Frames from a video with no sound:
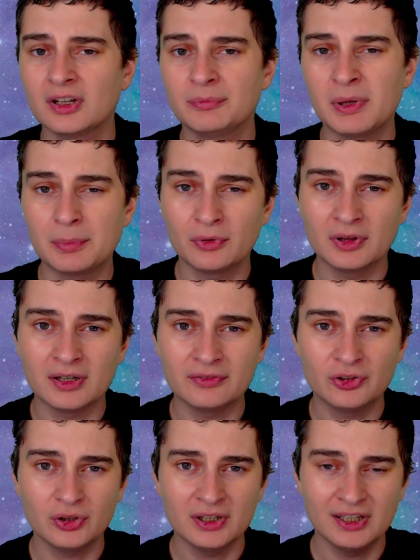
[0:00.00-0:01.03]
People love
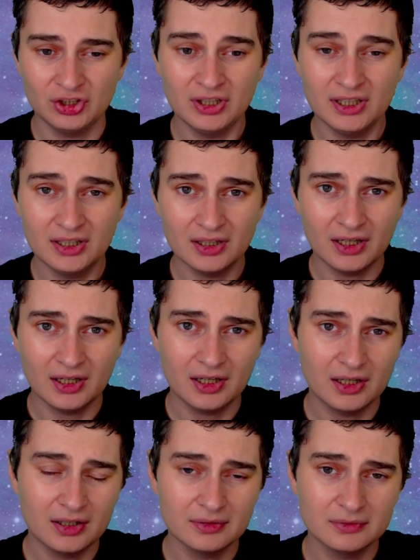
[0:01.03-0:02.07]
to initiate
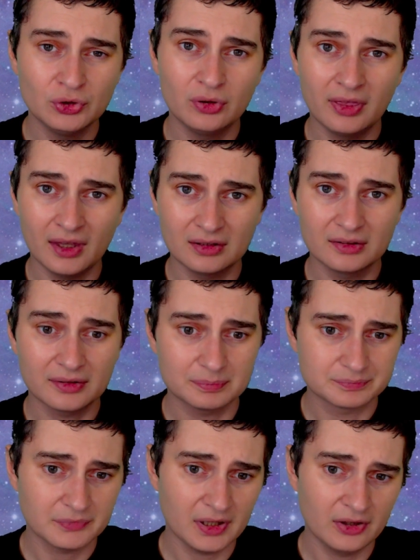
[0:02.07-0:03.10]
new things
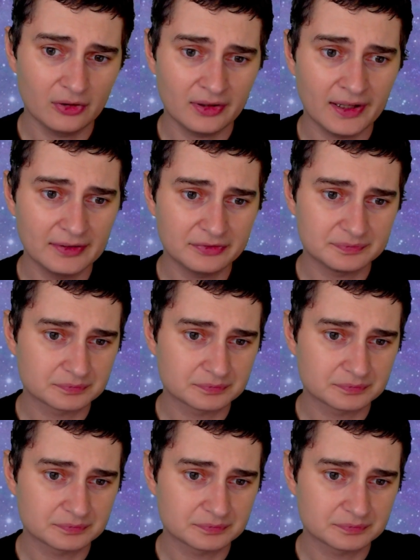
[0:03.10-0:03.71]
in their life.